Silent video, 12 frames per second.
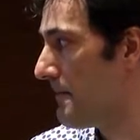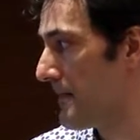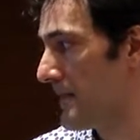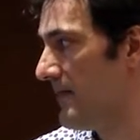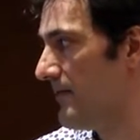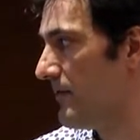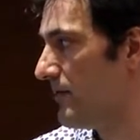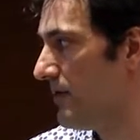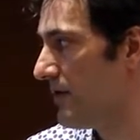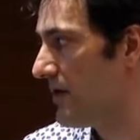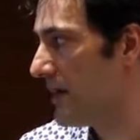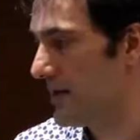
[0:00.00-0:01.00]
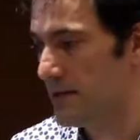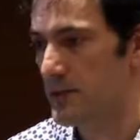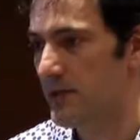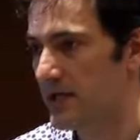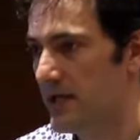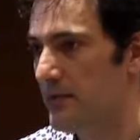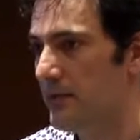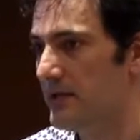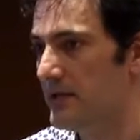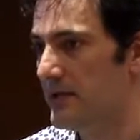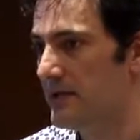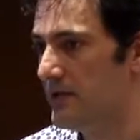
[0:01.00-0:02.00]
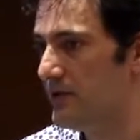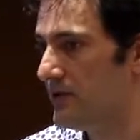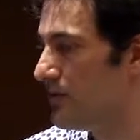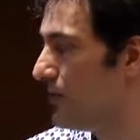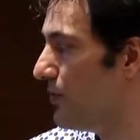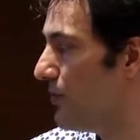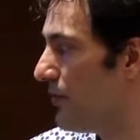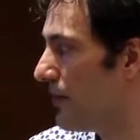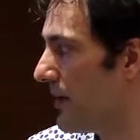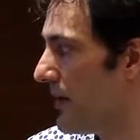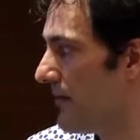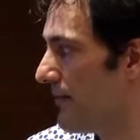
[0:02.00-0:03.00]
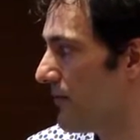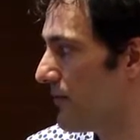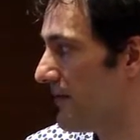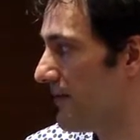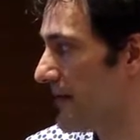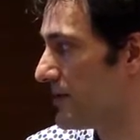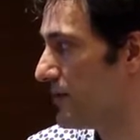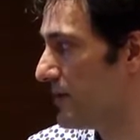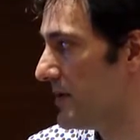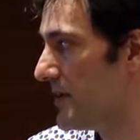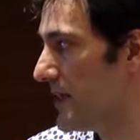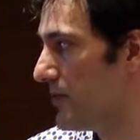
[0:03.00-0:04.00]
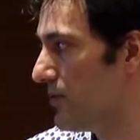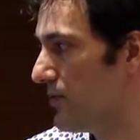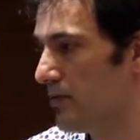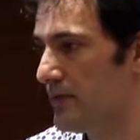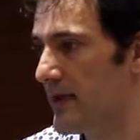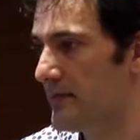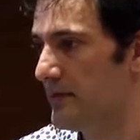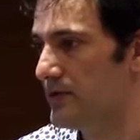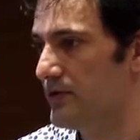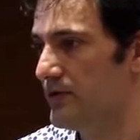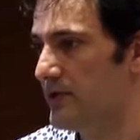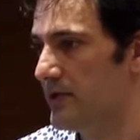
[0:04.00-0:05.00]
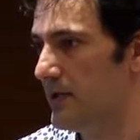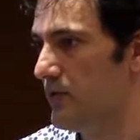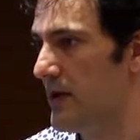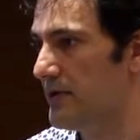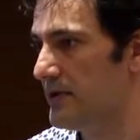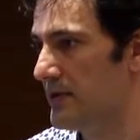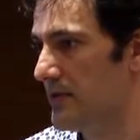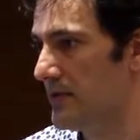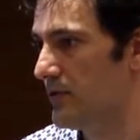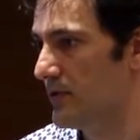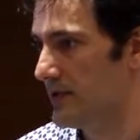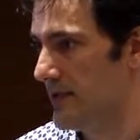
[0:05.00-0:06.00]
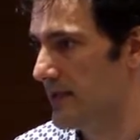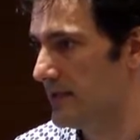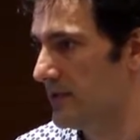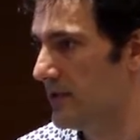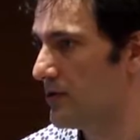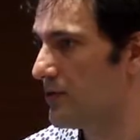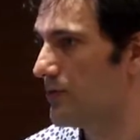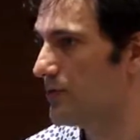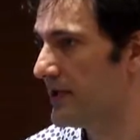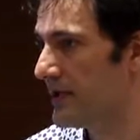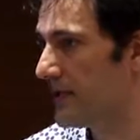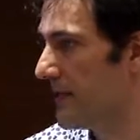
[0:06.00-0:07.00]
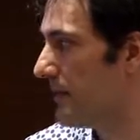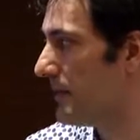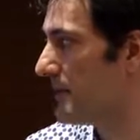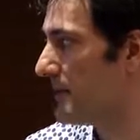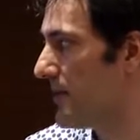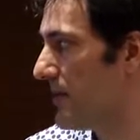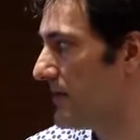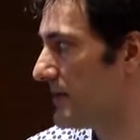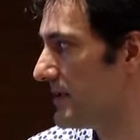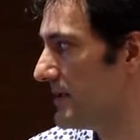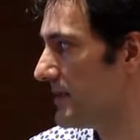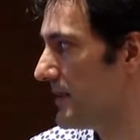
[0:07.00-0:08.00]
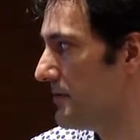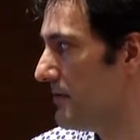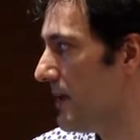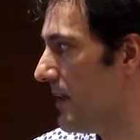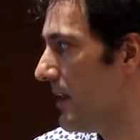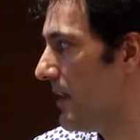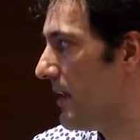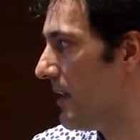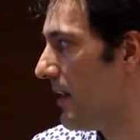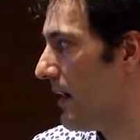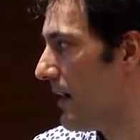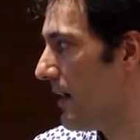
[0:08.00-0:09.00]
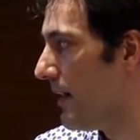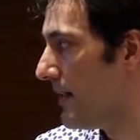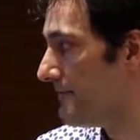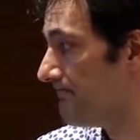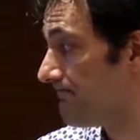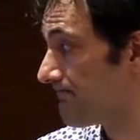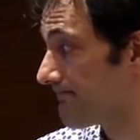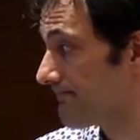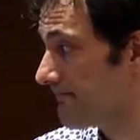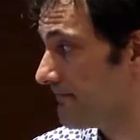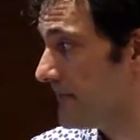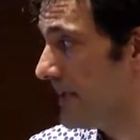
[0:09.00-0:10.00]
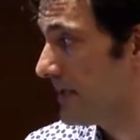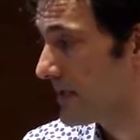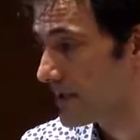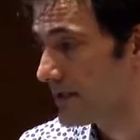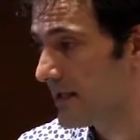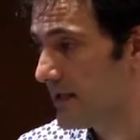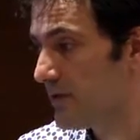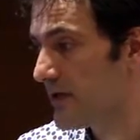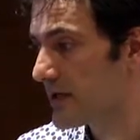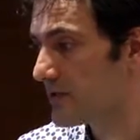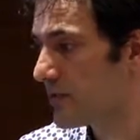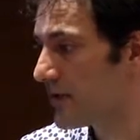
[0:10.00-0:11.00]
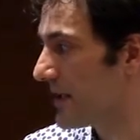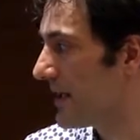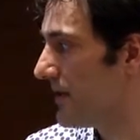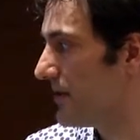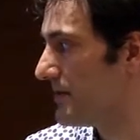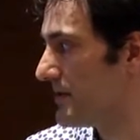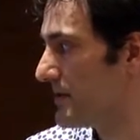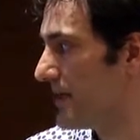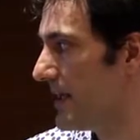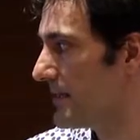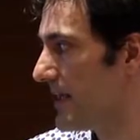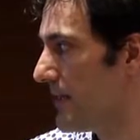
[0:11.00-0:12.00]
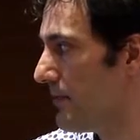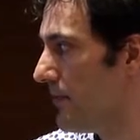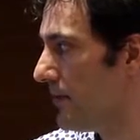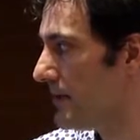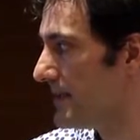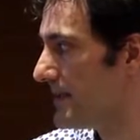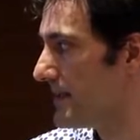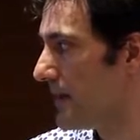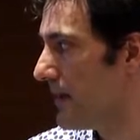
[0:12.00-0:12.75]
if you look, for example, in YouTube for Effectopedia, you will be able to see a webinar which has a lot more details about the system. Currently, we are working on 3 examples